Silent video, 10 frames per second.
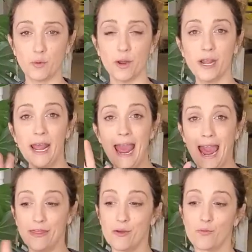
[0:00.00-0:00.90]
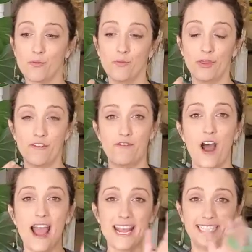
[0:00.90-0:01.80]
wood, and the
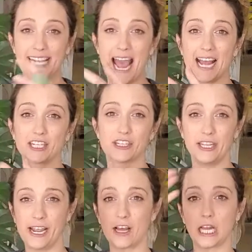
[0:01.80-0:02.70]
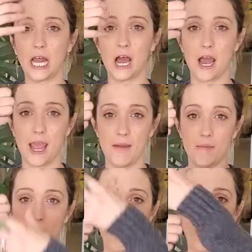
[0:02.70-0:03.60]
vines actually
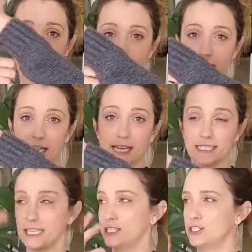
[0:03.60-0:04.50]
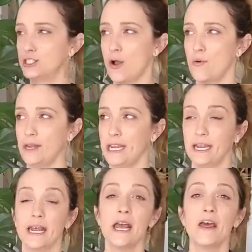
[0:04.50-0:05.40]
climb onto this. It's so
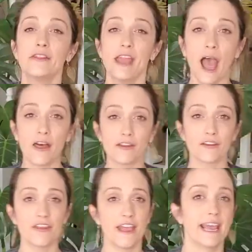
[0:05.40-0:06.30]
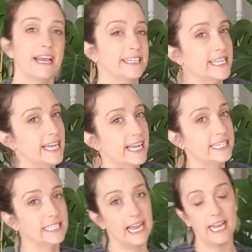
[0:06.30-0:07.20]
neat. The other thing
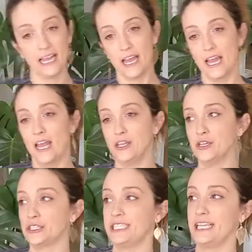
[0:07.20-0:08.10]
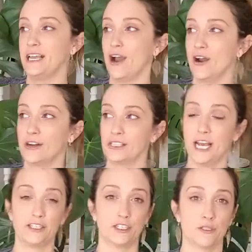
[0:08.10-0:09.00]
is you'll see our
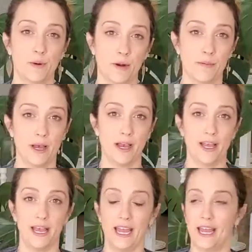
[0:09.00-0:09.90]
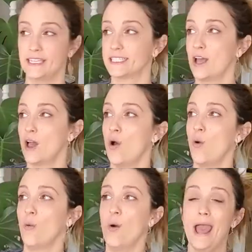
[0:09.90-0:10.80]
tetrasperma is
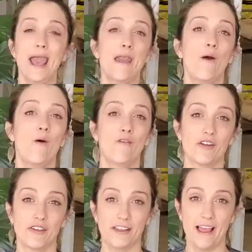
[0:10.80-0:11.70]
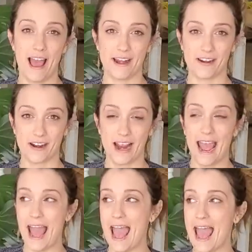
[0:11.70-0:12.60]
way over the ladder.
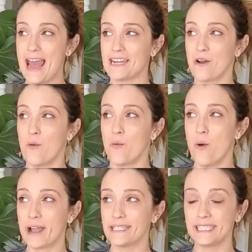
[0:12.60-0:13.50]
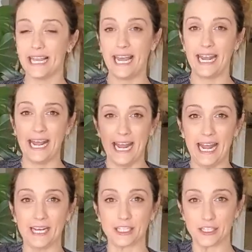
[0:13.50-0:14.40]
And once it
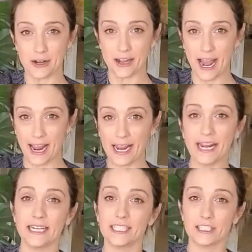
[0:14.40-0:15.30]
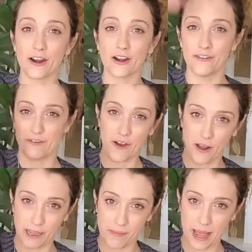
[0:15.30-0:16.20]
hit a certain height, it started
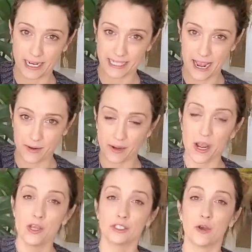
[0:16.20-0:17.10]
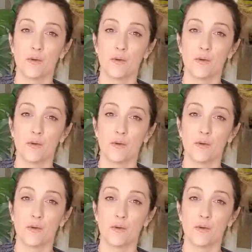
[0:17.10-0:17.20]
falling back down. So